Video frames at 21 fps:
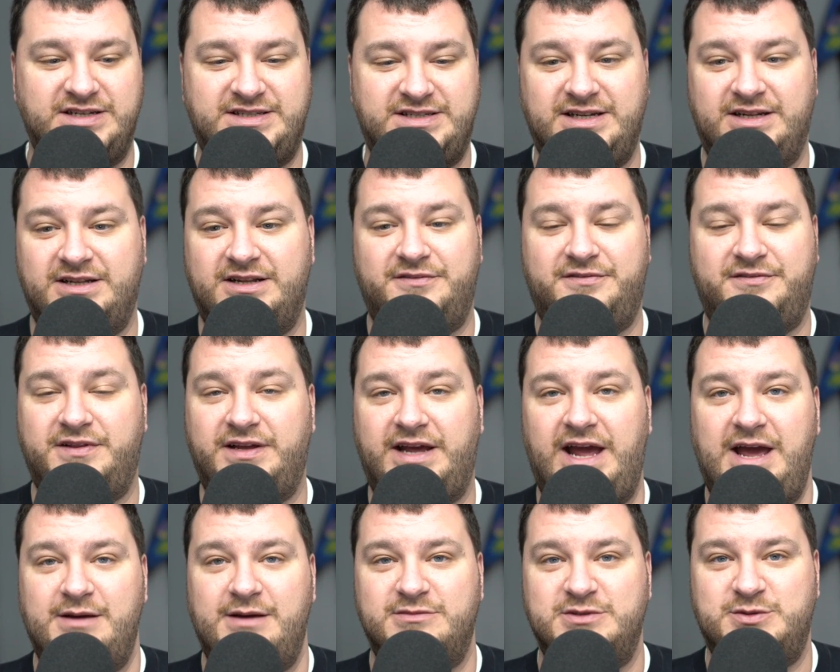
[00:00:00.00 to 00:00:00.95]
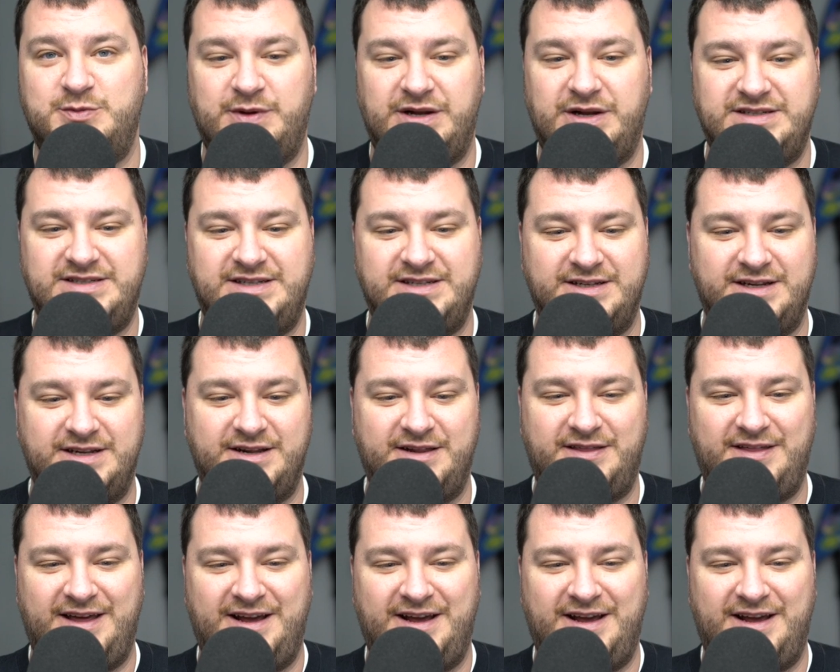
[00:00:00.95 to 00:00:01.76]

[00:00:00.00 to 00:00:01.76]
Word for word: I still loved the games, but I still didn't